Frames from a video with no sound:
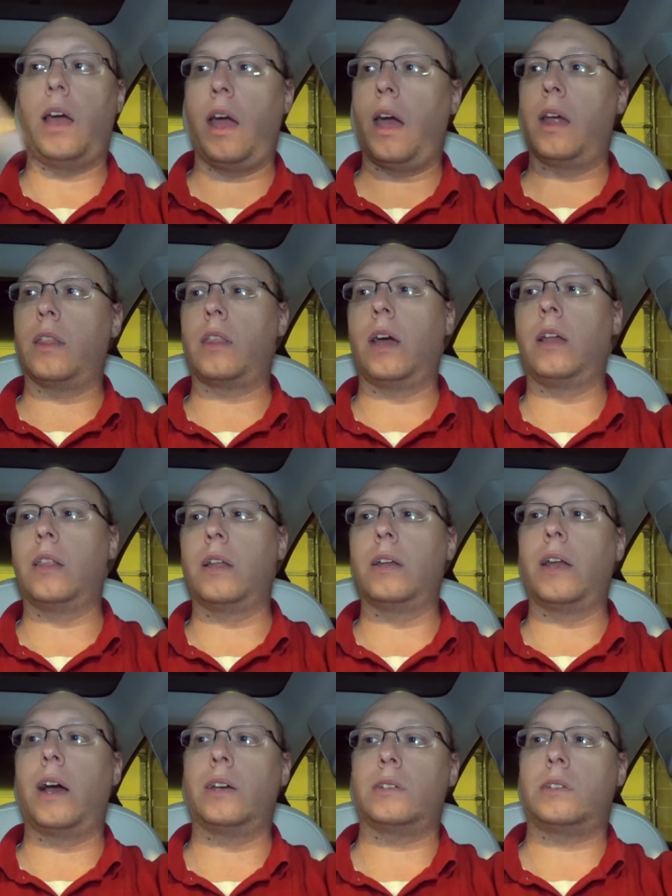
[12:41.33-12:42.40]
and then the
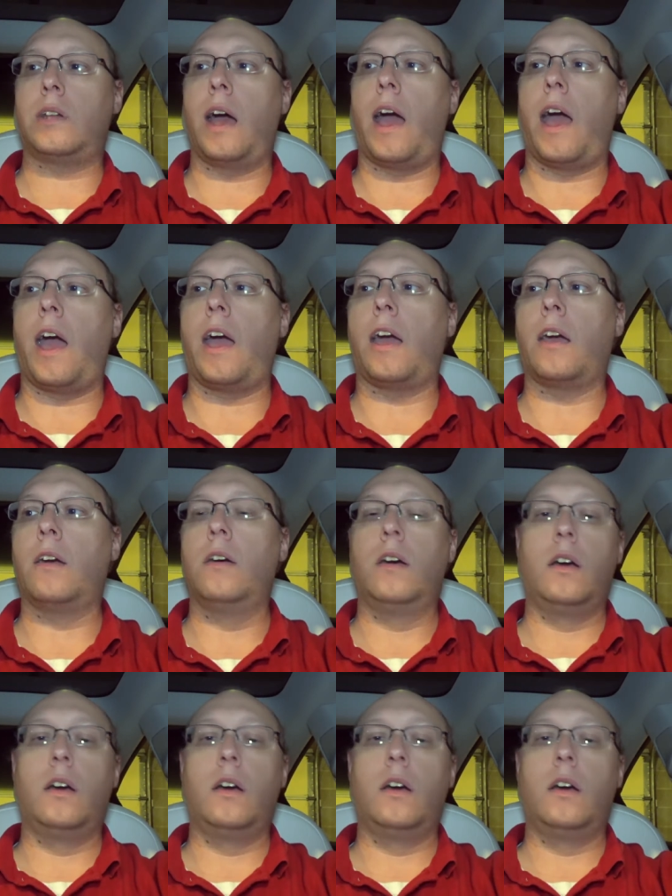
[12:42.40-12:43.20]
next day,